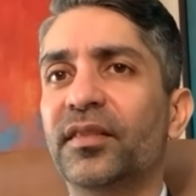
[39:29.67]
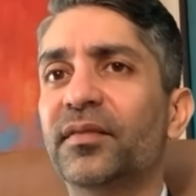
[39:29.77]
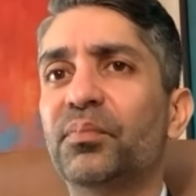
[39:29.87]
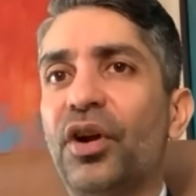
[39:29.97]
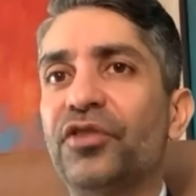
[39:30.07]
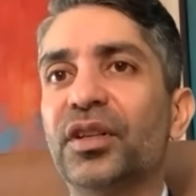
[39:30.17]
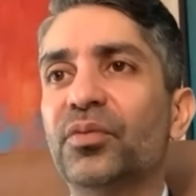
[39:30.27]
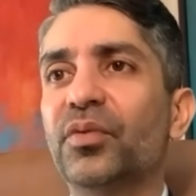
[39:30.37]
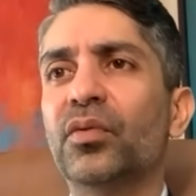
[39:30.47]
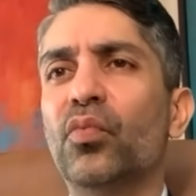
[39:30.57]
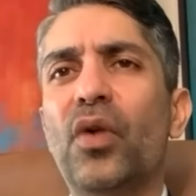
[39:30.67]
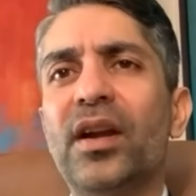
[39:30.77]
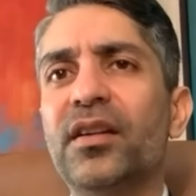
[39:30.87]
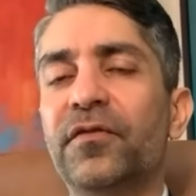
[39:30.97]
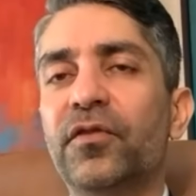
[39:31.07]
this project was a
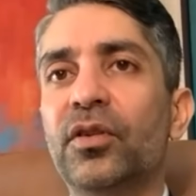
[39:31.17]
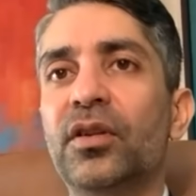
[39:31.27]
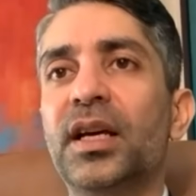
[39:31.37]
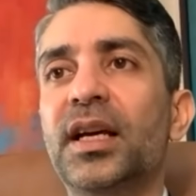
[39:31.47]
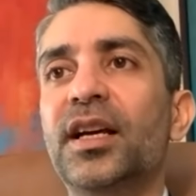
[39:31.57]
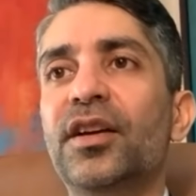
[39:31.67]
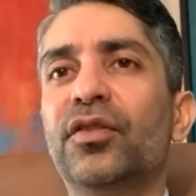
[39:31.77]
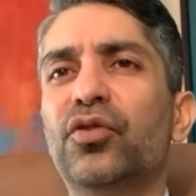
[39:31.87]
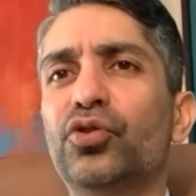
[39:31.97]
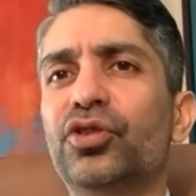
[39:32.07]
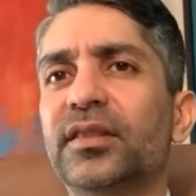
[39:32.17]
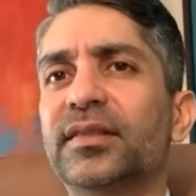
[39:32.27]
wonderful social